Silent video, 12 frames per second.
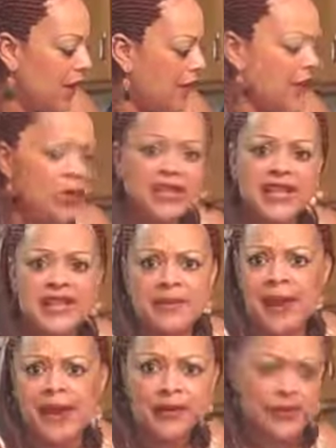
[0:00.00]
14
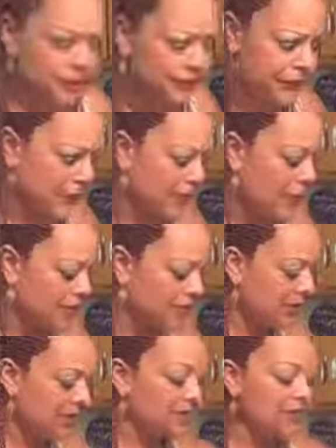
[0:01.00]
tomatoes,
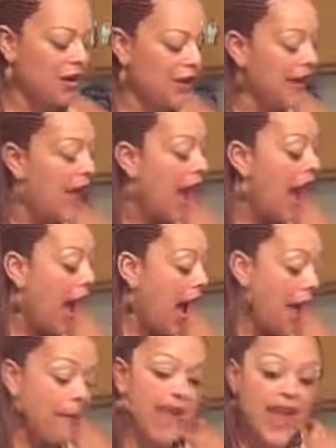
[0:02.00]
approximately, sorry.
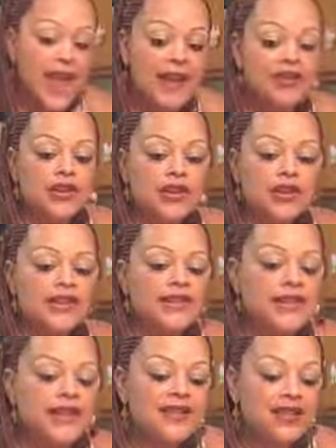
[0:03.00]
And it
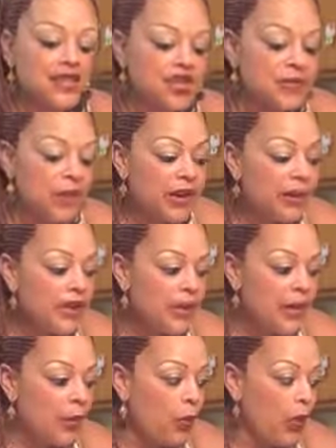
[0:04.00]
says to just sprinkle
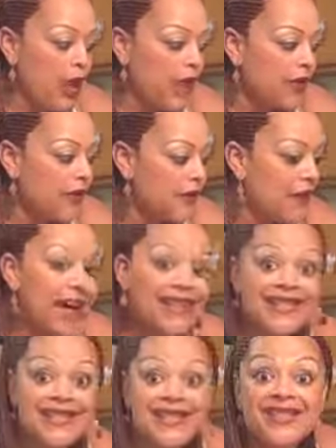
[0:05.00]
them with
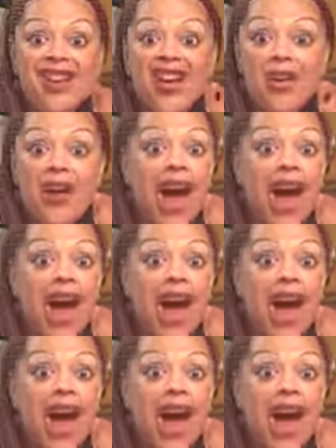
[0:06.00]
fine sea salt.